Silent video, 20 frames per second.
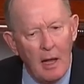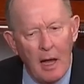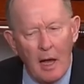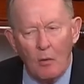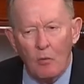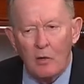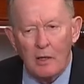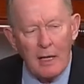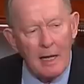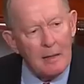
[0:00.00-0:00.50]

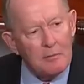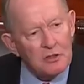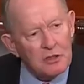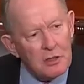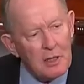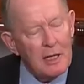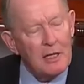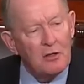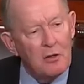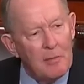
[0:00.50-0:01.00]
And what I'm
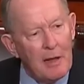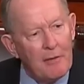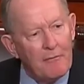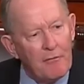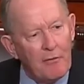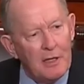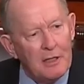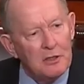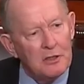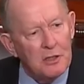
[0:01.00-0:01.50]
saying to my
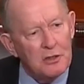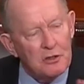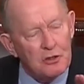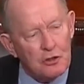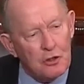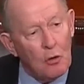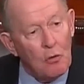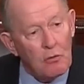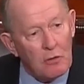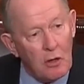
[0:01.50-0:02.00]
friends is
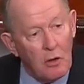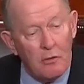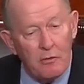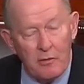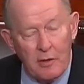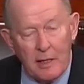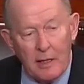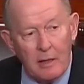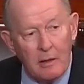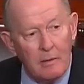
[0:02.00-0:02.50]
don't go
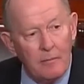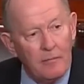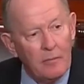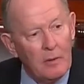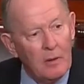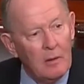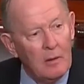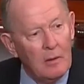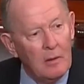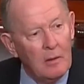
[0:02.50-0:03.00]
there.
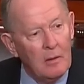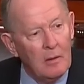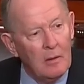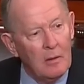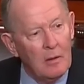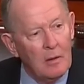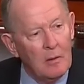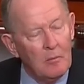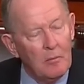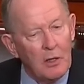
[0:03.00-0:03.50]

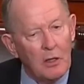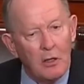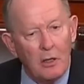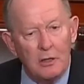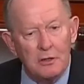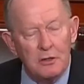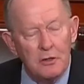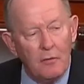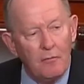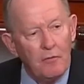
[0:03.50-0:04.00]

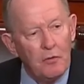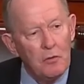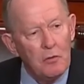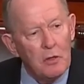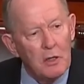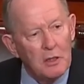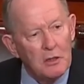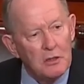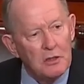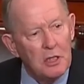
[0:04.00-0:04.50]
Because if you
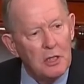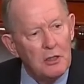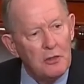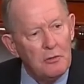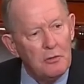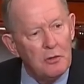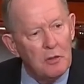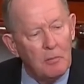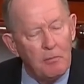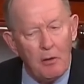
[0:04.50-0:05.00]

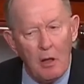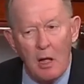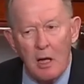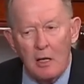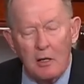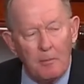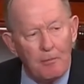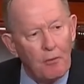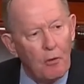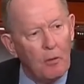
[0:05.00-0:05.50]
continue to
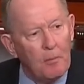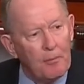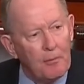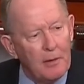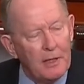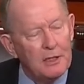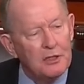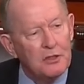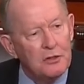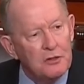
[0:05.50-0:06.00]
block
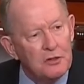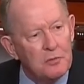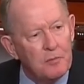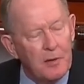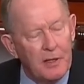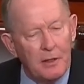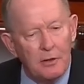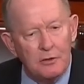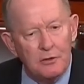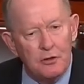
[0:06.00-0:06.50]
appropriations
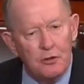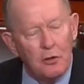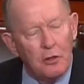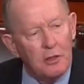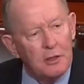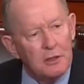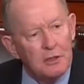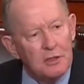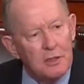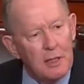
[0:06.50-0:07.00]
bills, you're
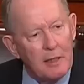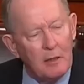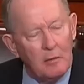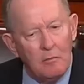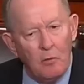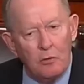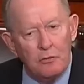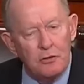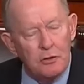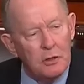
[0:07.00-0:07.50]
going to set in
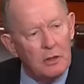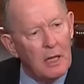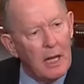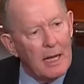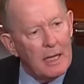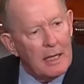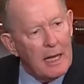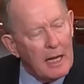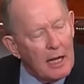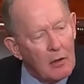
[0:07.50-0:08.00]
motion
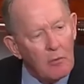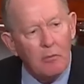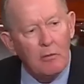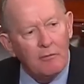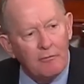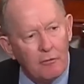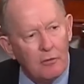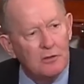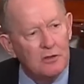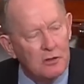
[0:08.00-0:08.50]
an
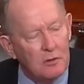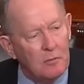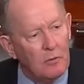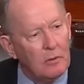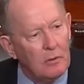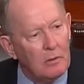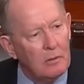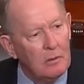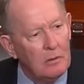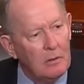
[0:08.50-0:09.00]

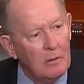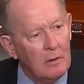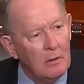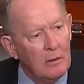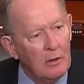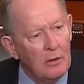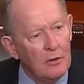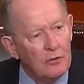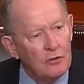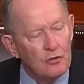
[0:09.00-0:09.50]
irreversible
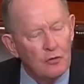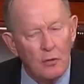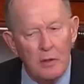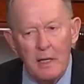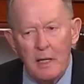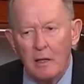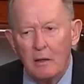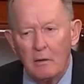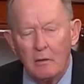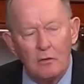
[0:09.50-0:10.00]

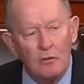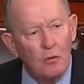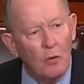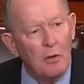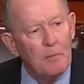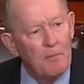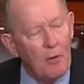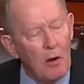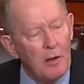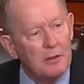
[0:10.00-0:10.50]
trend
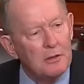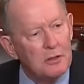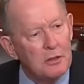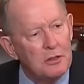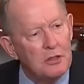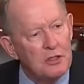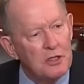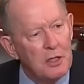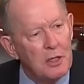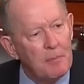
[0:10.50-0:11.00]
toward
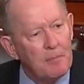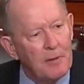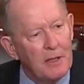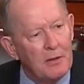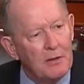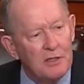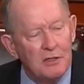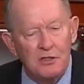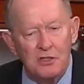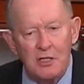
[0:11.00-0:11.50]
partisanship
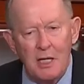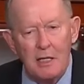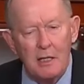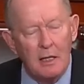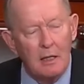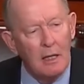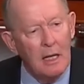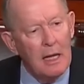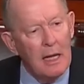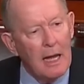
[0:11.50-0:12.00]
in this
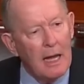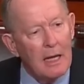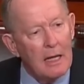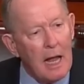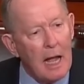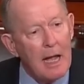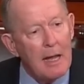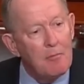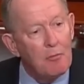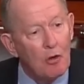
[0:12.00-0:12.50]
Senate, and
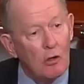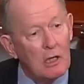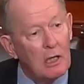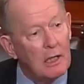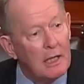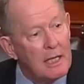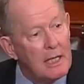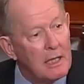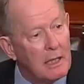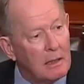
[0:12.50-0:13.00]
I'm going to
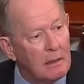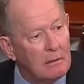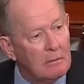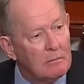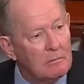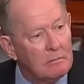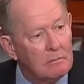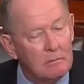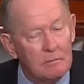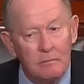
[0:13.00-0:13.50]
lead it.
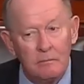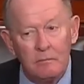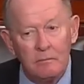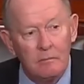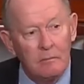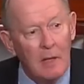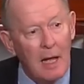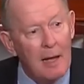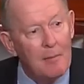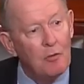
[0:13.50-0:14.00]

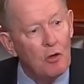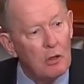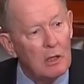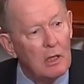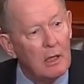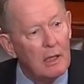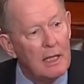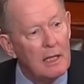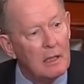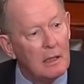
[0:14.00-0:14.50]
I'm going
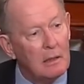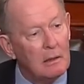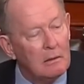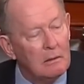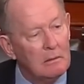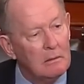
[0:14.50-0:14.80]
to lead it.